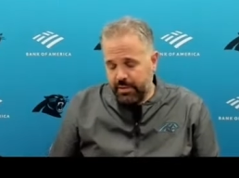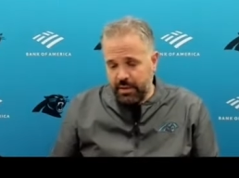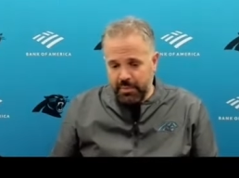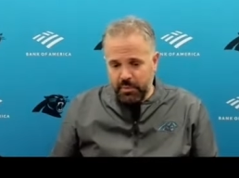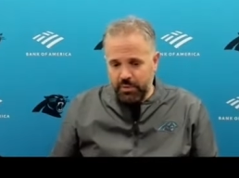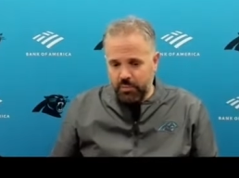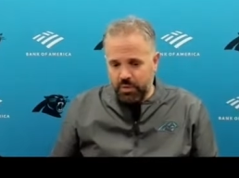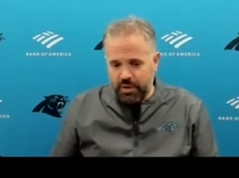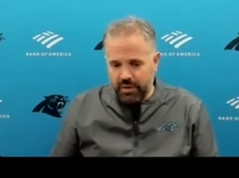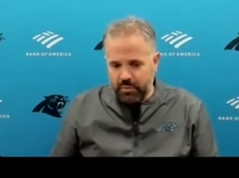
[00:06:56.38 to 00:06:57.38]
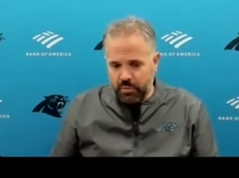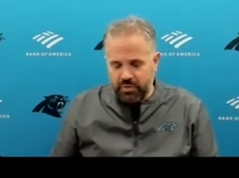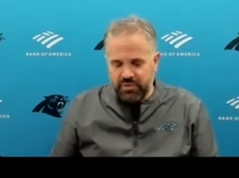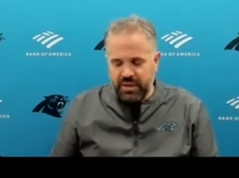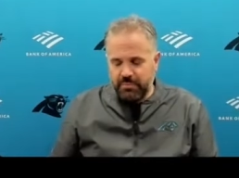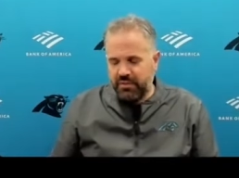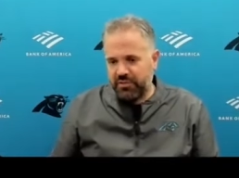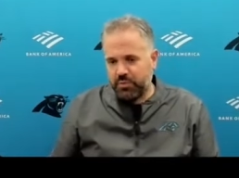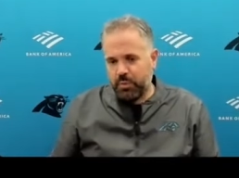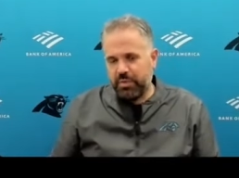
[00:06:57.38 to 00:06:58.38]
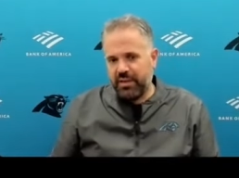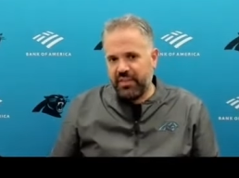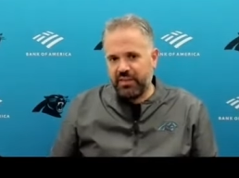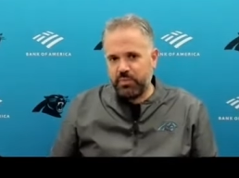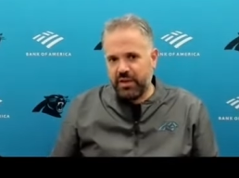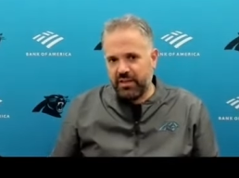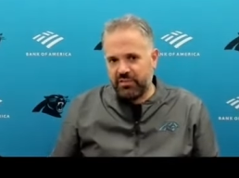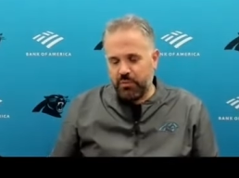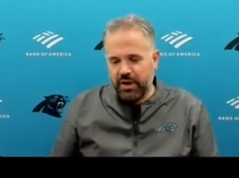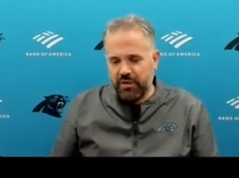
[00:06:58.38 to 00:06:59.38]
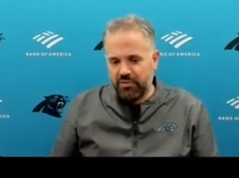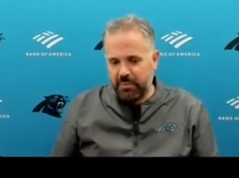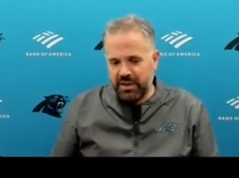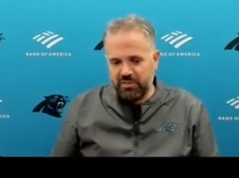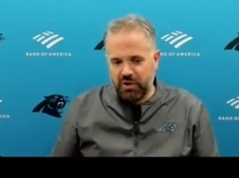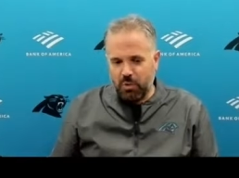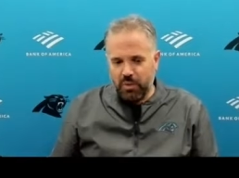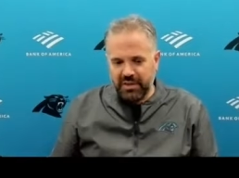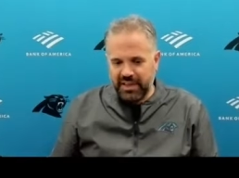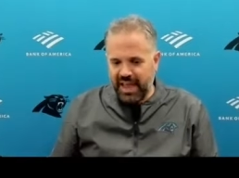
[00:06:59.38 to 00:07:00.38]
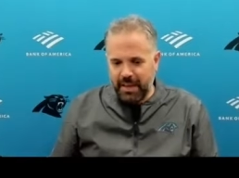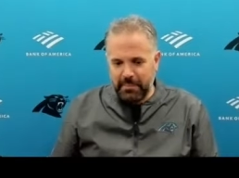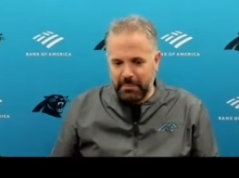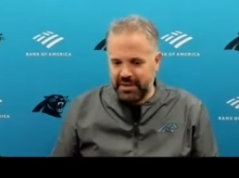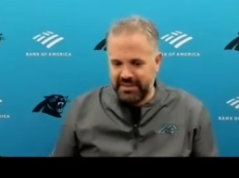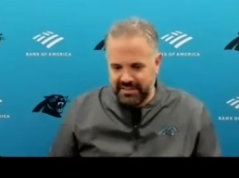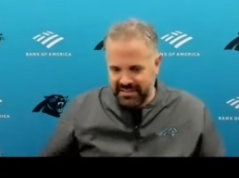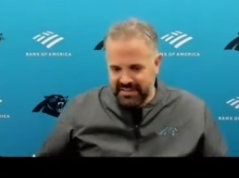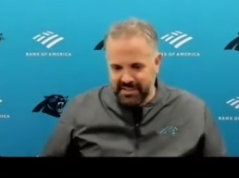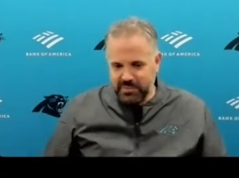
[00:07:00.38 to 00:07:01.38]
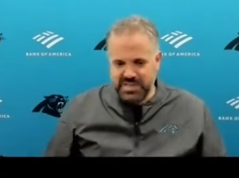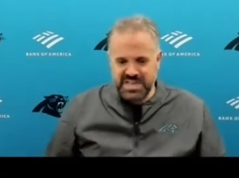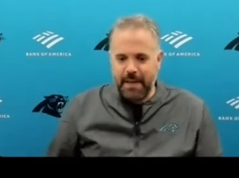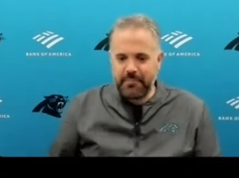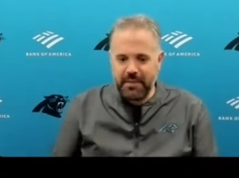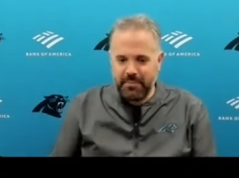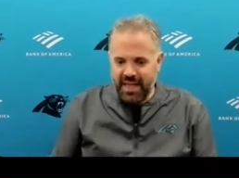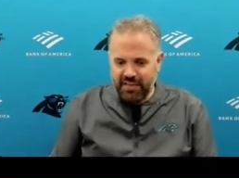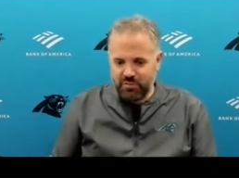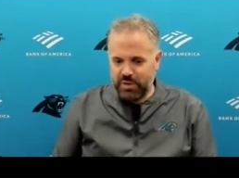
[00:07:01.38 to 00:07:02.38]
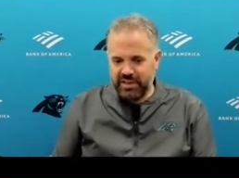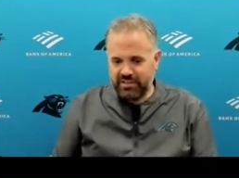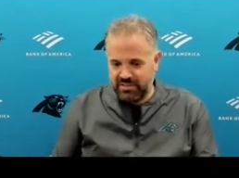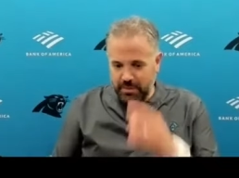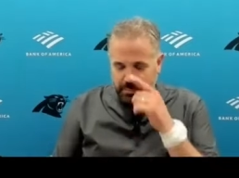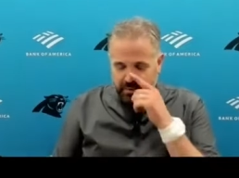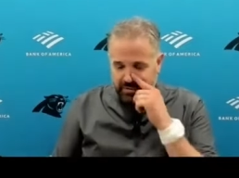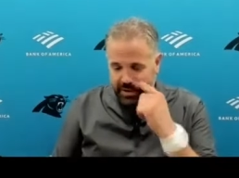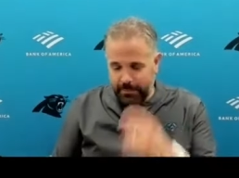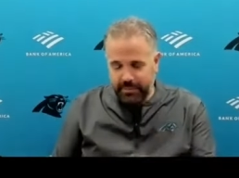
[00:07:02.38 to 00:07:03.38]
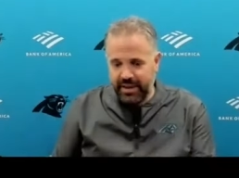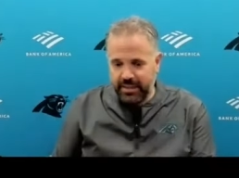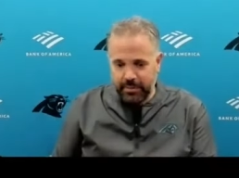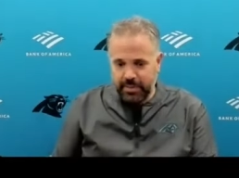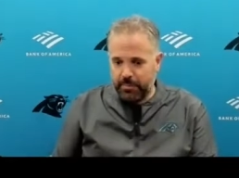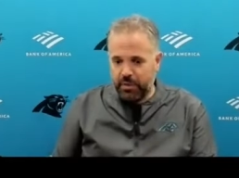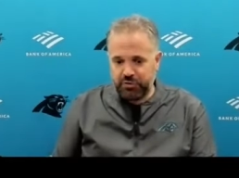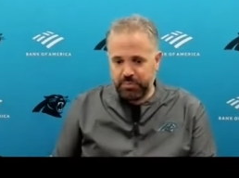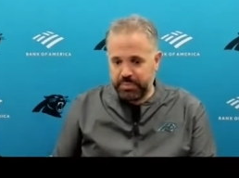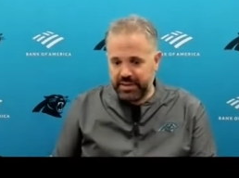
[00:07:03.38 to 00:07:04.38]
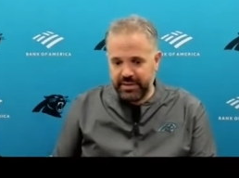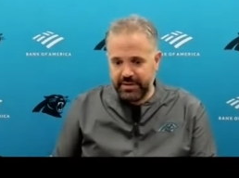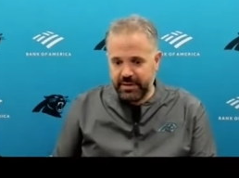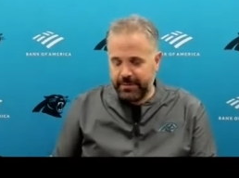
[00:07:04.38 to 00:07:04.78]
Yeah, I mean, we're the same defense we were playing last week against the Raiders. I mean, it's all one gap. I mean, we stopped them last week. It's a simple inside play. The ball split.